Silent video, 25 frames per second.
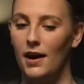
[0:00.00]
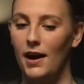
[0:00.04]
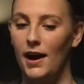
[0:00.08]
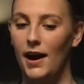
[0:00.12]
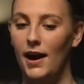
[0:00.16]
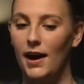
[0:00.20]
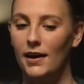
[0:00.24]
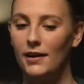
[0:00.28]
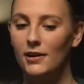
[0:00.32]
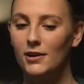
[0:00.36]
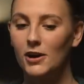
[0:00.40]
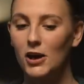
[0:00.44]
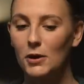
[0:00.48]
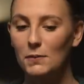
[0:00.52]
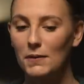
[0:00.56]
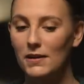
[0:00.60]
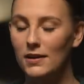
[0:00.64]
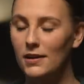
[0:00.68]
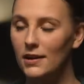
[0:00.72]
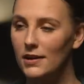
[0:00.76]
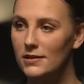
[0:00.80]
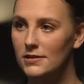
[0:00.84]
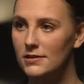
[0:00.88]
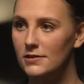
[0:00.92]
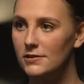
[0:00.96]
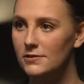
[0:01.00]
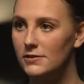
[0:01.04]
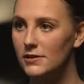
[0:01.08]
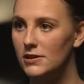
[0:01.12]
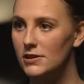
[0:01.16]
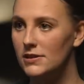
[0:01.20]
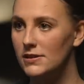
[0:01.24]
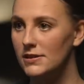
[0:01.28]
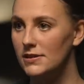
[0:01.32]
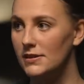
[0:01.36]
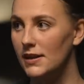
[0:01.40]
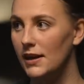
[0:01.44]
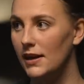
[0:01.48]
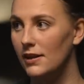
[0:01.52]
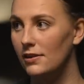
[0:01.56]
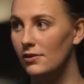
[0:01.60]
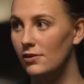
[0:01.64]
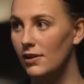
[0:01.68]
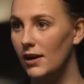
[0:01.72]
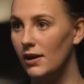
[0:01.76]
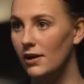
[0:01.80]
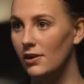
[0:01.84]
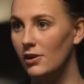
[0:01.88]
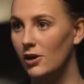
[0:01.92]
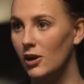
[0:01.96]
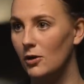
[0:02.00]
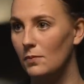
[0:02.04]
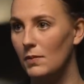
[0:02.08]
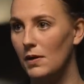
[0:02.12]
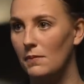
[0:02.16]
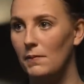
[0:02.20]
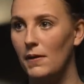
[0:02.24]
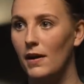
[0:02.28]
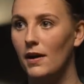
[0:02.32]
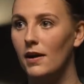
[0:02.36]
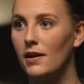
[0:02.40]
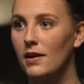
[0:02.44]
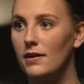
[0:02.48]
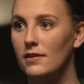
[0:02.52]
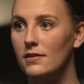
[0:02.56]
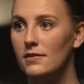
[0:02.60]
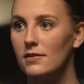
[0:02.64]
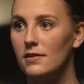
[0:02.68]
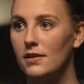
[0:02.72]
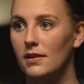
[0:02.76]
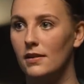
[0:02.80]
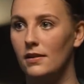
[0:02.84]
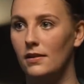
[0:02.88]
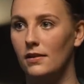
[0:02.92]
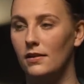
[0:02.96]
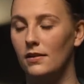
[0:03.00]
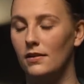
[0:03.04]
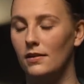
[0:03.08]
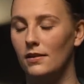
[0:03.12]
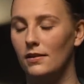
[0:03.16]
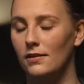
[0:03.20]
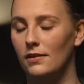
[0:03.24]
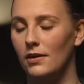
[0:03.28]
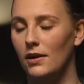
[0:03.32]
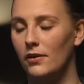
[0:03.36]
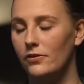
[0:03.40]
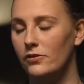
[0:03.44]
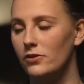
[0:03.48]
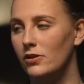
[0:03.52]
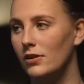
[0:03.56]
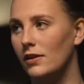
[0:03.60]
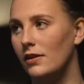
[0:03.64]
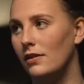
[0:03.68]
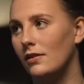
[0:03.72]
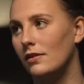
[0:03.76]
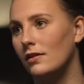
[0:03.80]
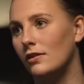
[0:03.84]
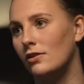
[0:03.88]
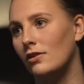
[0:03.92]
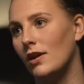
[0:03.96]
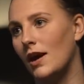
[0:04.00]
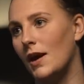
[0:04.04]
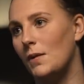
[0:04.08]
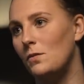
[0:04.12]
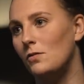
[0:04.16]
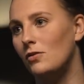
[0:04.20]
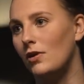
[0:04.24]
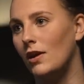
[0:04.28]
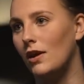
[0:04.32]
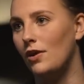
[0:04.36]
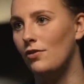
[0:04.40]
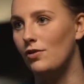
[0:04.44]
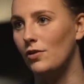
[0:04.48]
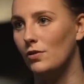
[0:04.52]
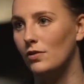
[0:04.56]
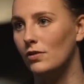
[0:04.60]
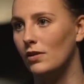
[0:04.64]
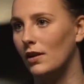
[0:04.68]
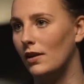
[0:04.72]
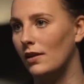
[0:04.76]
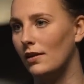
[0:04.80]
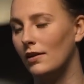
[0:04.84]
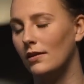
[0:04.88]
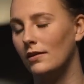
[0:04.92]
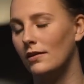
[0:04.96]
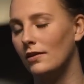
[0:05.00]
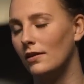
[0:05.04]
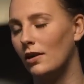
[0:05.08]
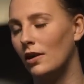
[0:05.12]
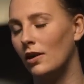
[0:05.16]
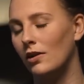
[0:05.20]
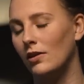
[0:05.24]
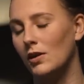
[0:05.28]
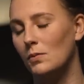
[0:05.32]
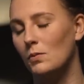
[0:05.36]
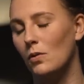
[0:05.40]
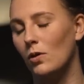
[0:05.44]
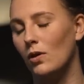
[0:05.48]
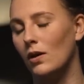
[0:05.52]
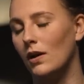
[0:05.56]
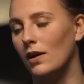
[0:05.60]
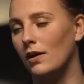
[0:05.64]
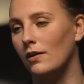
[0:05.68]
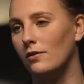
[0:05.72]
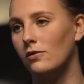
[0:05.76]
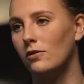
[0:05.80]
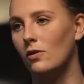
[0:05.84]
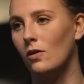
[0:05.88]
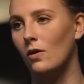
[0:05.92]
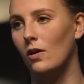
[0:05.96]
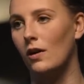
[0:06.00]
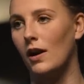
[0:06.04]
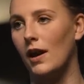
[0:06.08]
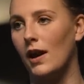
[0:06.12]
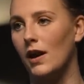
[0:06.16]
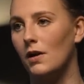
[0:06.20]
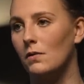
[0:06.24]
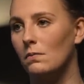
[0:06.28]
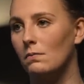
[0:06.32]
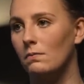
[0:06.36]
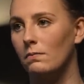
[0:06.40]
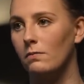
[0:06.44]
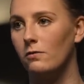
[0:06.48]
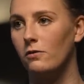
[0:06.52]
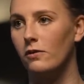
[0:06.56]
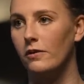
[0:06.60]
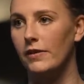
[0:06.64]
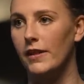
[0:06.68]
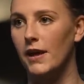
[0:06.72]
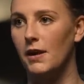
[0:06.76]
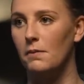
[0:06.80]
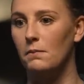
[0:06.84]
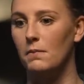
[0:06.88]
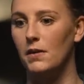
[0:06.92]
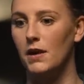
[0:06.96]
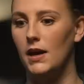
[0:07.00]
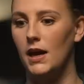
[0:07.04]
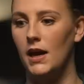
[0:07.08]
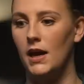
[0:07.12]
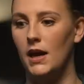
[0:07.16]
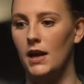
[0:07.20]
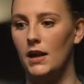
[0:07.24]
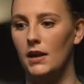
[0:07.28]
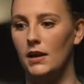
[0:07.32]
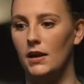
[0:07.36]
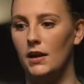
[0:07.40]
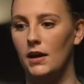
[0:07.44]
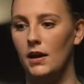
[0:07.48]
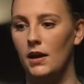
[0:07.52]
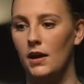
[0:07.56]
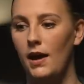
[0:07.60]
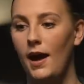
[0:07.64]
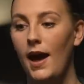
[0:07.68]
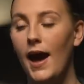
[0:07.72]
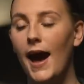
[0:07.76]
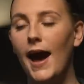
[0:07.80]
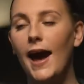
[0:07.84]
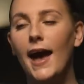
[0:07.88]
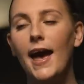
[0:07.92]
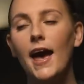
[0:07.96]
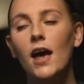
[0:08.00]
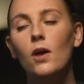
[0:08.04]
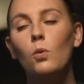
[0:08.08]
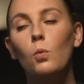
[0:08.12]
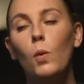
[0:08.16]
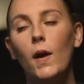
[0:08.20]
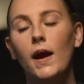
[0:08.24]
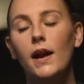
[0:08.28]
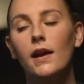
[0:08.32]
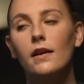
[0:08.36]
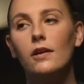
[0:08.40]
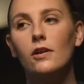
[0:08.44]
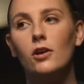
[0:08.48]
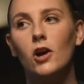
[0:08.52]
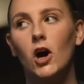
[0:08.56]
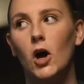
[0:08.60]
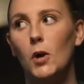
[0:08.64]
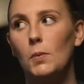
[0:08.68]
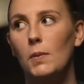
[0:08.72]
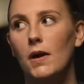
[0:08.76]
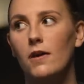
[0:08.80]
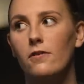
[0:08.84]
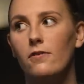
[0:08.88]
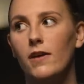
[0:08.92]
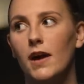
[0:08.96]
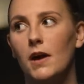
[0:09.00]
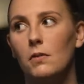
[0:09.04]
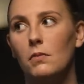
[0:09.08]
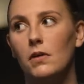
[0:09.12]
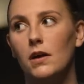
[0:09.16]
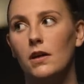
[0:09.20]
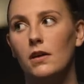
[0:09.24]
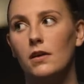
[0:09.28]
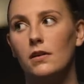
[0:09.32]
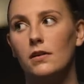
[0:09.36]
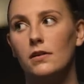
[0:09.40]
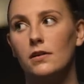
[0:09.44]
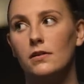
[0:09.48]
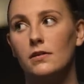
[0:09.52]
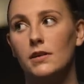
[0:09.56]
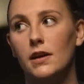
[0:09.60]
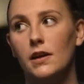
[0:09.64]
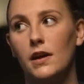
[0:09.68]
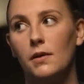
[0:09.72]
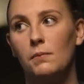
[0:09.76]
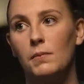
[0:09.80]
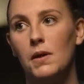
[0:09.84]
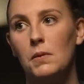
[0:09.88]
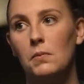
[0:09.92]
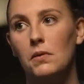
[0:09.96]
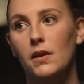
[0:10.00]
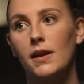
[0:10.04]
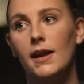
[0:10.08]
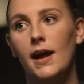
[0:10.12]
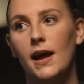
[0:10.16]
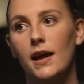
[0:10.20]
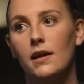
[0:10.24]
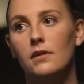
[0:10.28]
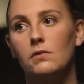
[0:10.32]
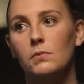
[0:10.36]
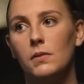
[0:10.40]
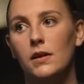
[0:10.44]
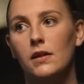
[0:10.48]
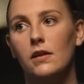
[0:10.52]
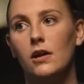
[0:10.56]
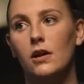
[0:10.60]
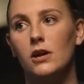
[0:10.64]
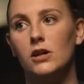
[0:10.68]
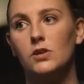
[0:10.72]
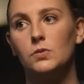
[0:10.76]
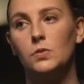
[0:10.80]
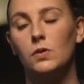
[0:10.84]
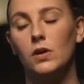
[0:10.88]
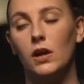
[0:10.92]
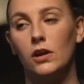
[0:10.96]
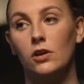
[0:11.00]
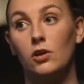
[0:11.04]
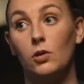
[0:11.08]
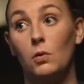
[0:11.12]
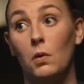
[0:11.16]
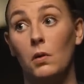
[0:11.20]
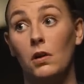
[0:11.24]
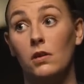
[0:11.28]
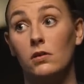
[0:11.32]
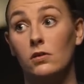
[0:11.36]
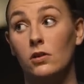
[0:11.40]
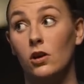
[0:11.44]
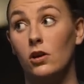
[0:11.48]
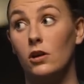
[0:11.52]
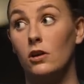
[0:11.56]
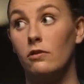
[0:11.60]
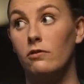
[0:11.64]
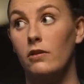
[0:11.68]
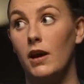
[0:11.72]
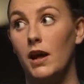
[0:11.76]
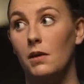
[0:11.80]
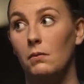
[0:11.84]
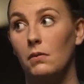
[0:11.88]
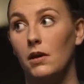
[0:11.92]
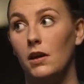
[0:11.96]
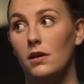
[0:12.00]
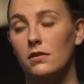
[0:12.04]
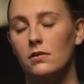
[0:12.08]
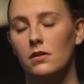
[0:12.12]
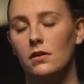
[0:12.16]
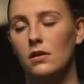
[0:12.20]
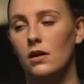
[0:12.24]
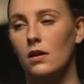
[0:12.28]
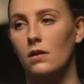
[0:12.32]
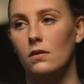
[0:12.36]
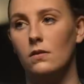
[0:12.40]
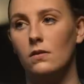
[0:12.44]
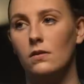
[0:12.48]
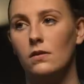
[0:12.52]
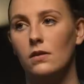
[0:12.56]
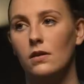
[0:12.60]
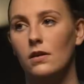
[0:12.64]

I had to call my cousin first because I had tried to call my parents, and obviously the time change, it was like early morning, four A M for them. And I had waited to call my family because people had asked me in the hospital, like, do you want us to call your family? I said, no,